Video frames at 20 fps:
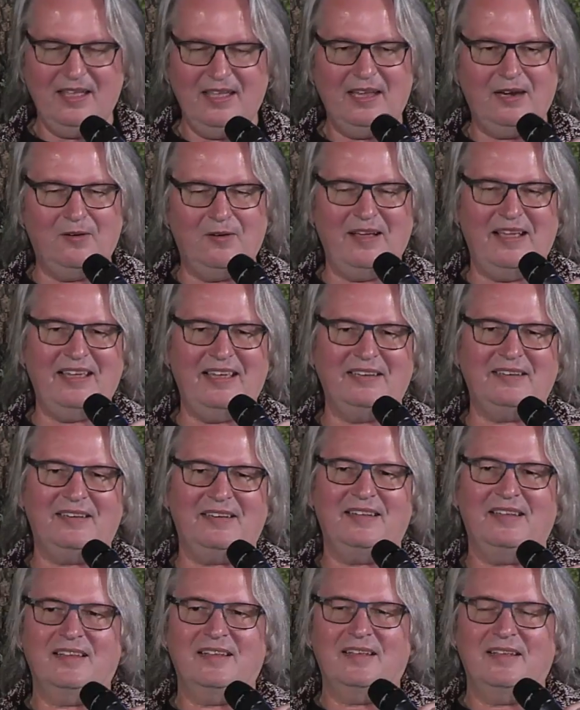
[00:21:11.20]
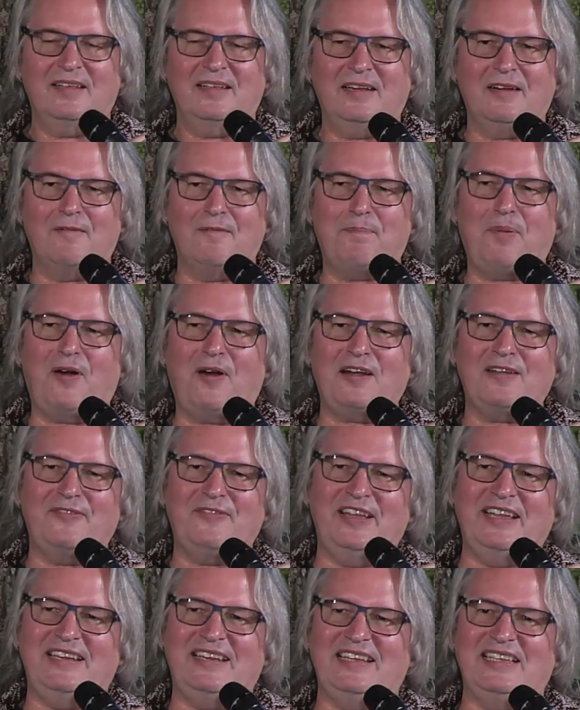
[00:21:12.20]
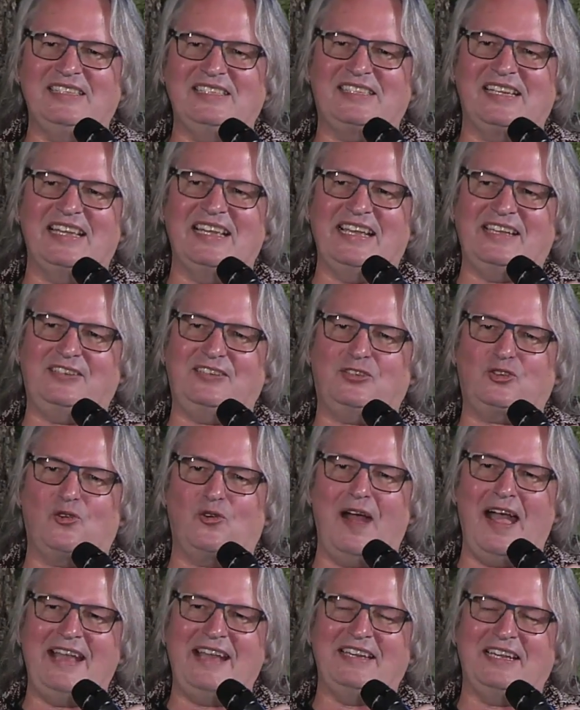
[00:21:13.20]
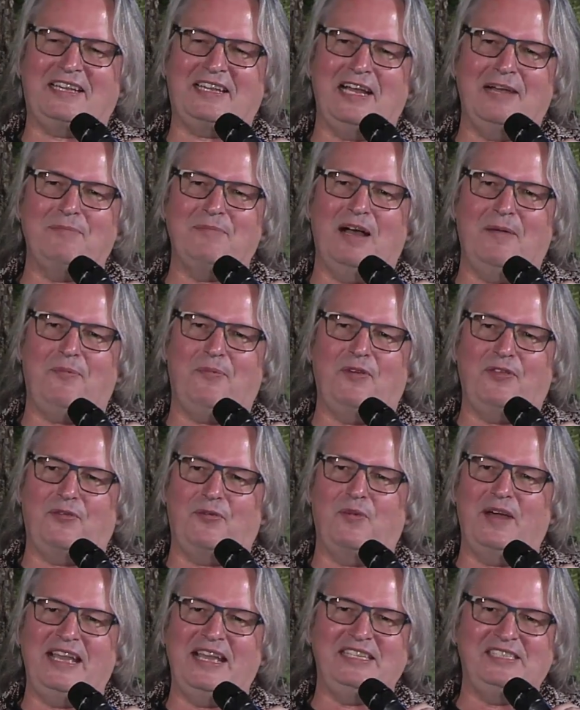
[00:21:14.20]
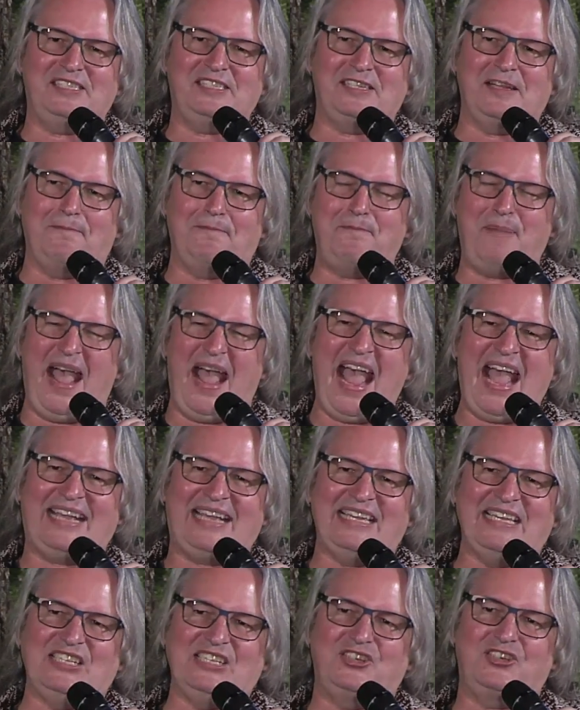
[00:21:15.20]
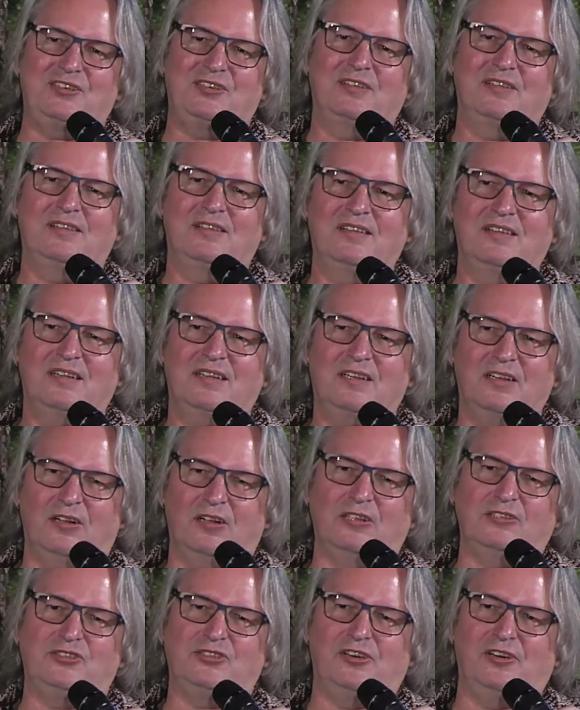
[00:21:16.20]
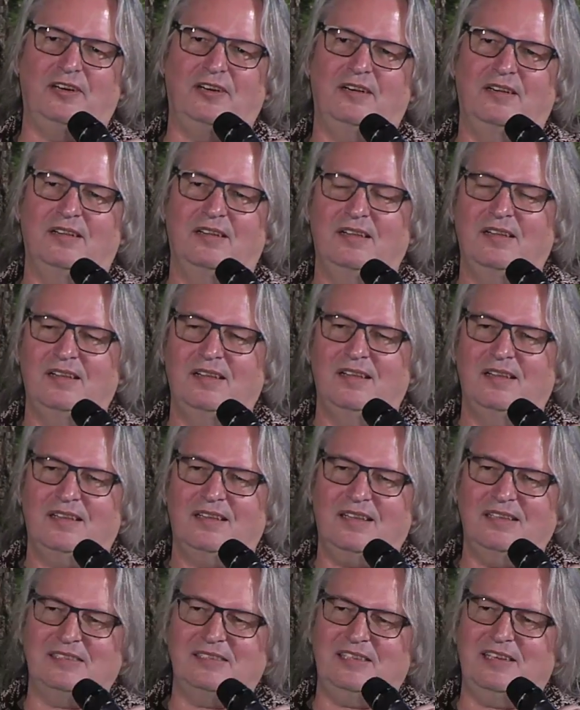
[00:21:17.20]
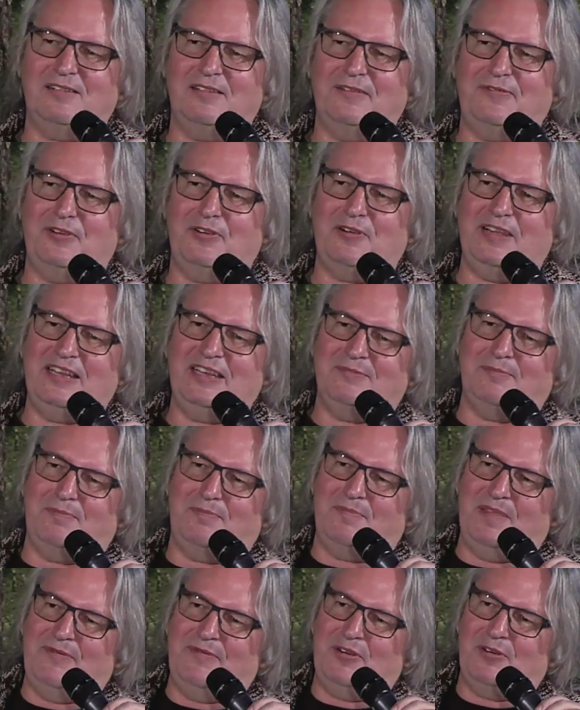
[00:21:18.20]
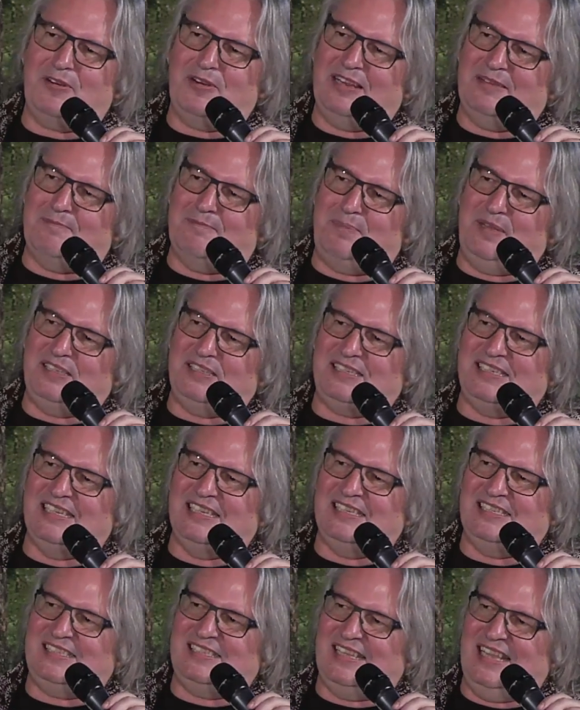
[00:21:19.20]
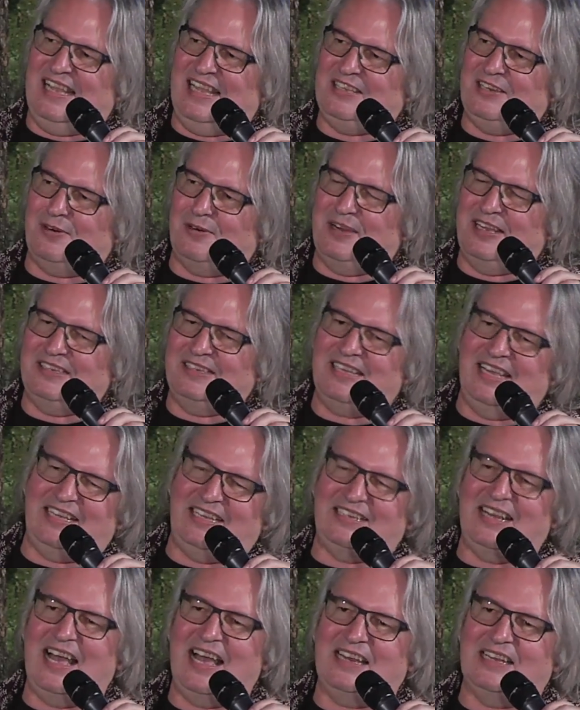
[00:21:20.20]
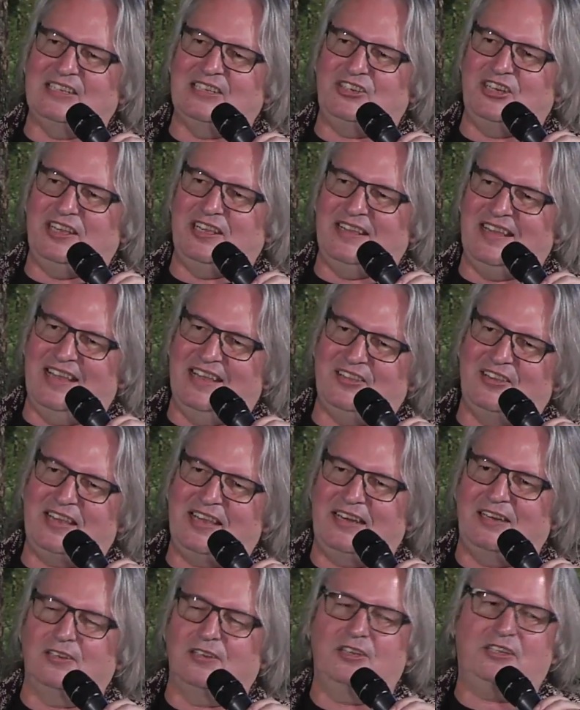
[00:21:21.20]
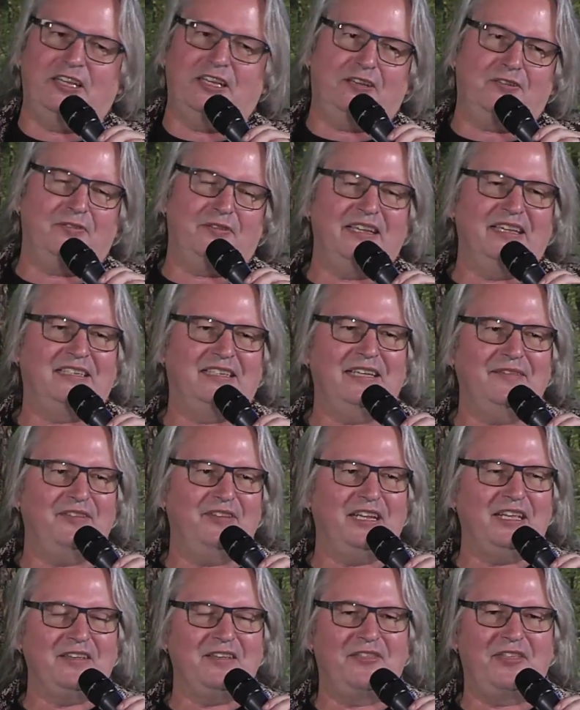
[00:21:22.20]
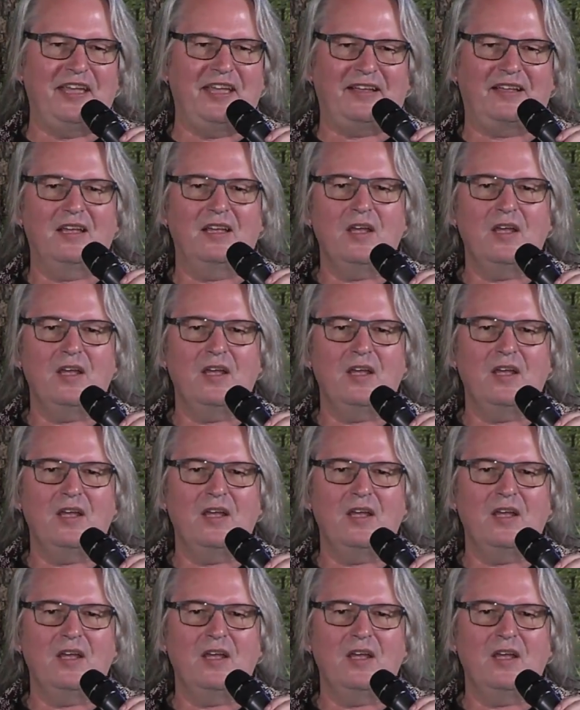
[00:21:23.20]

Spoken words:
You know, and you know, part of it is like trying to come up with ways to package culture. Because you know, if you're in business and you're in technology and you kind of look at creativity, you think,